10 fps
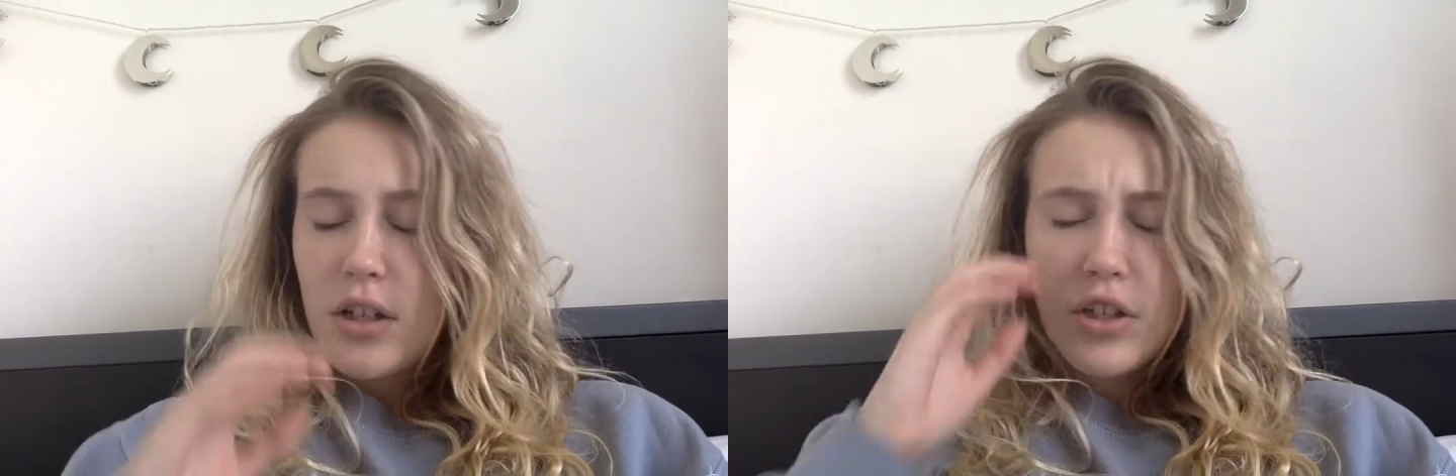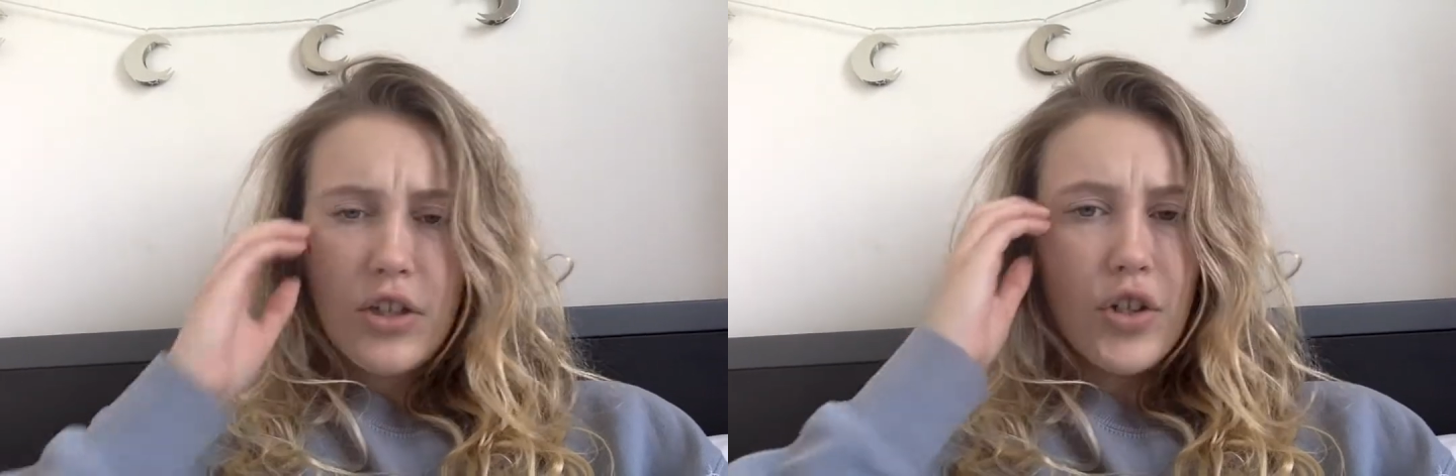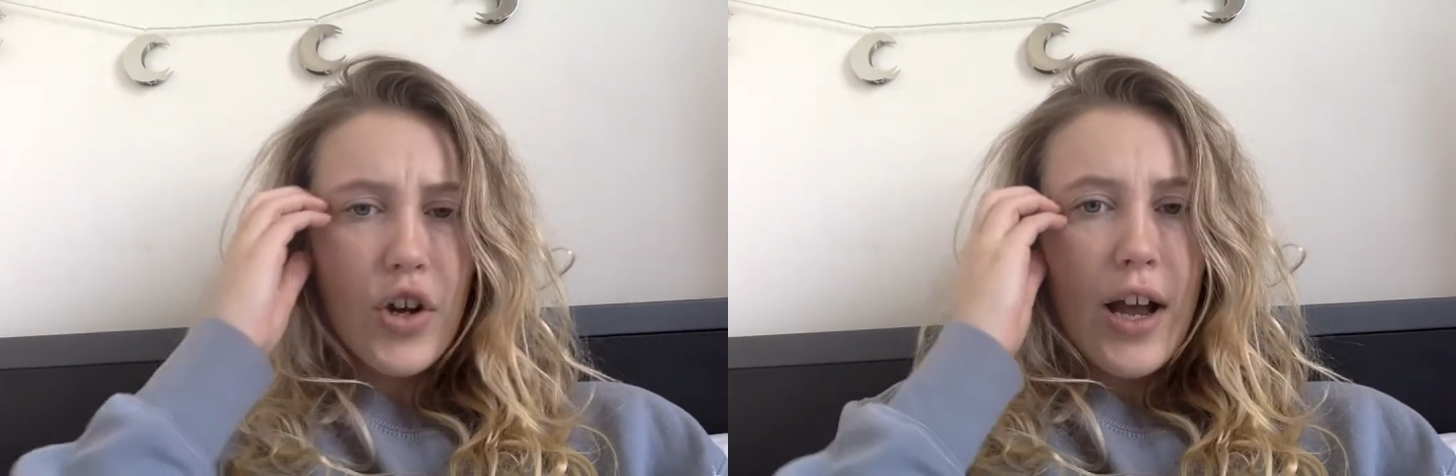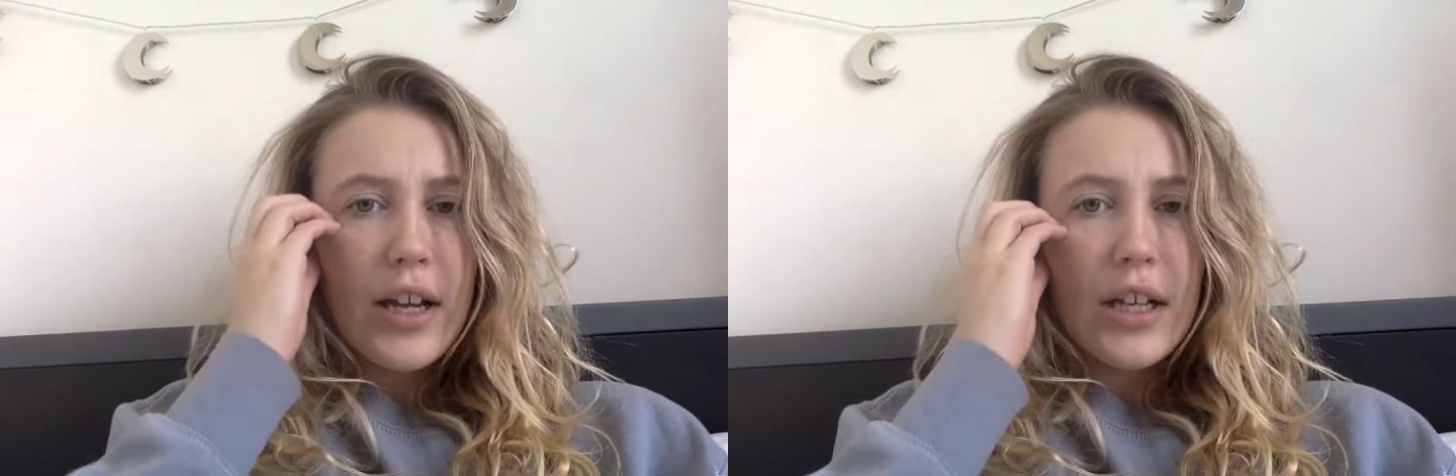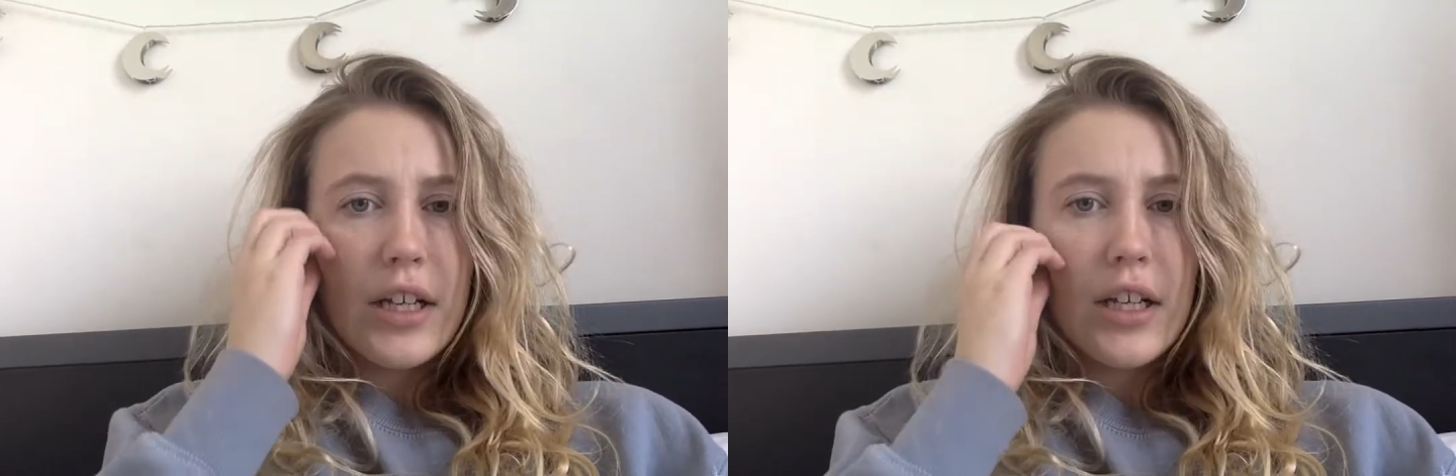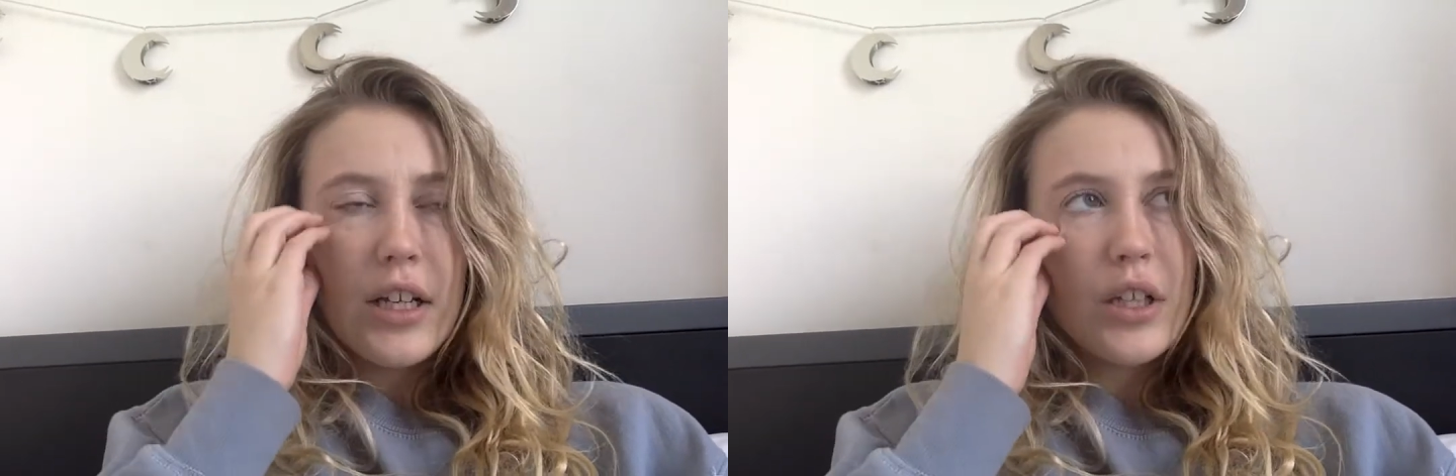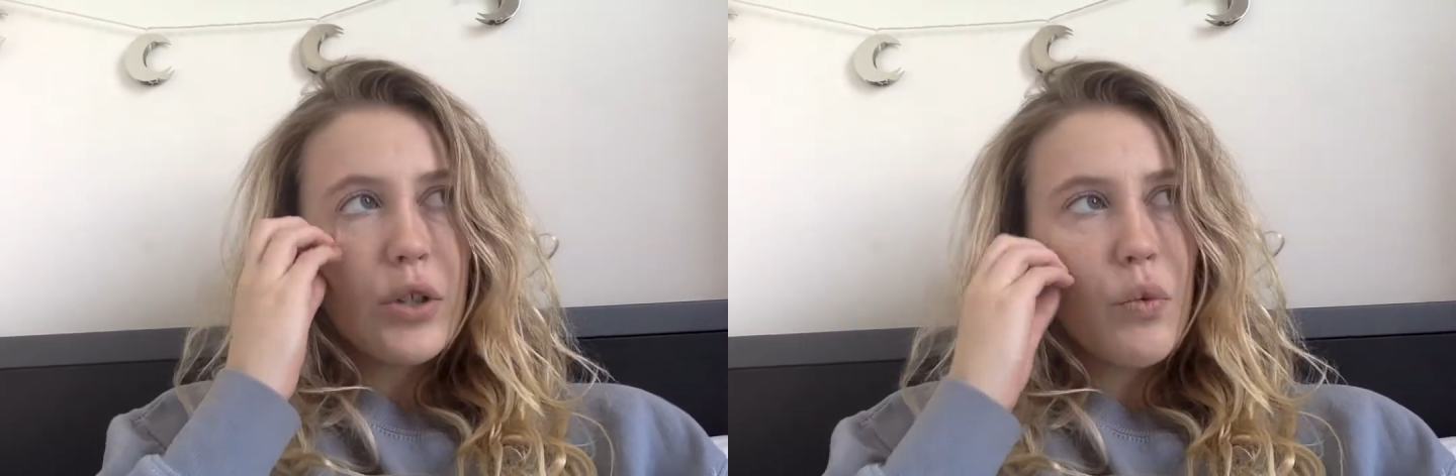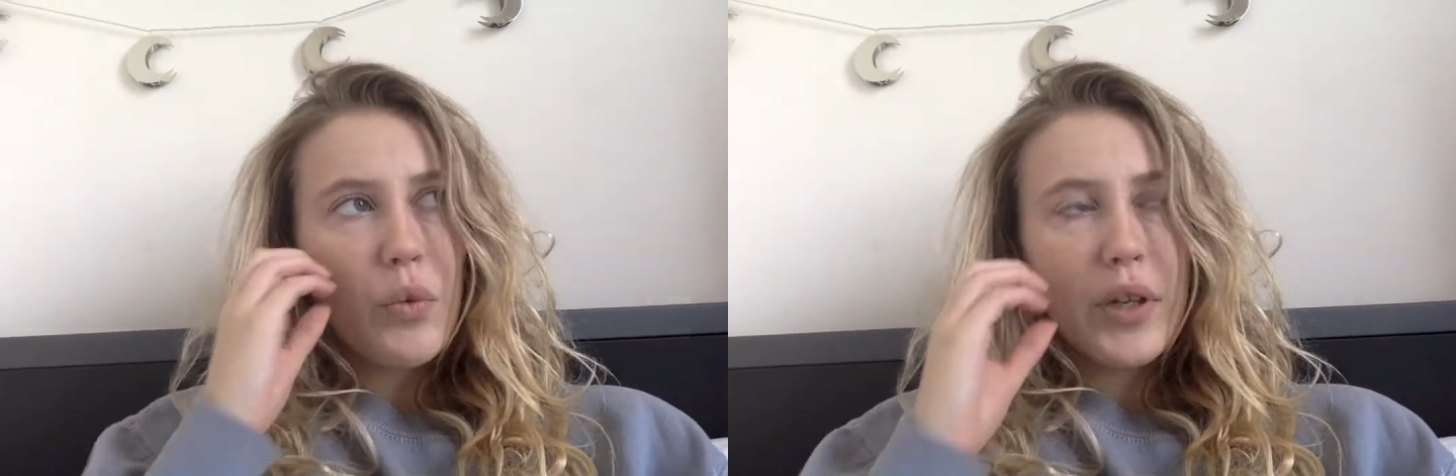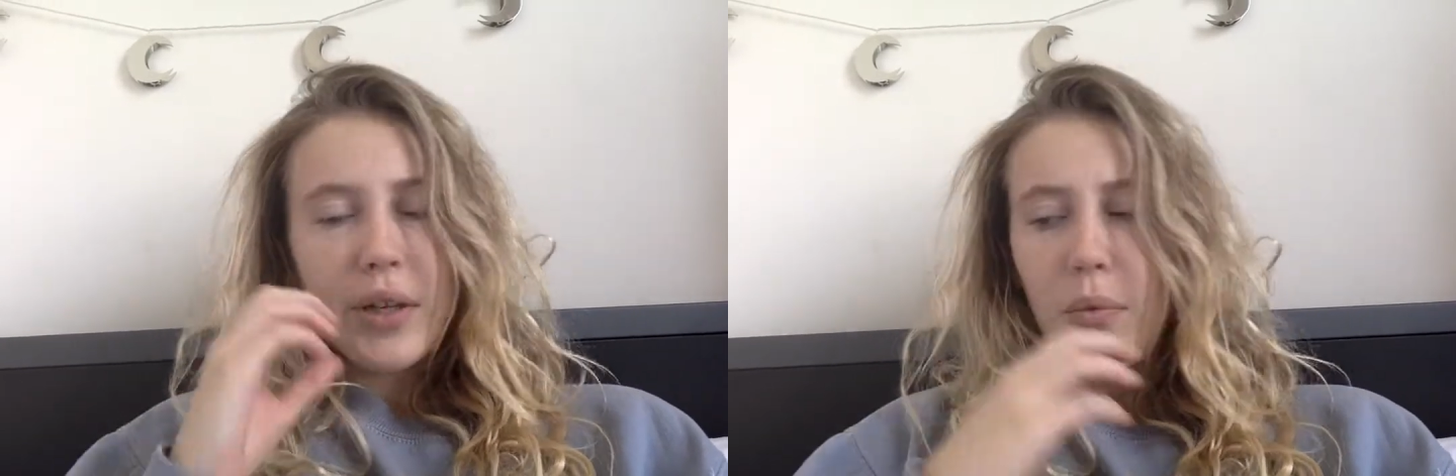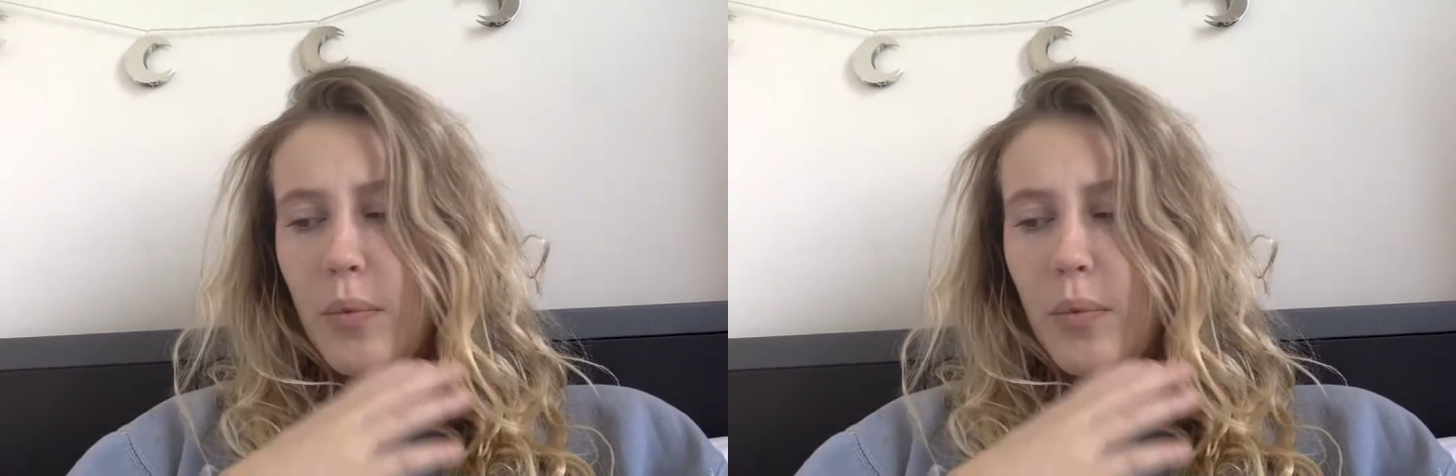trying, like,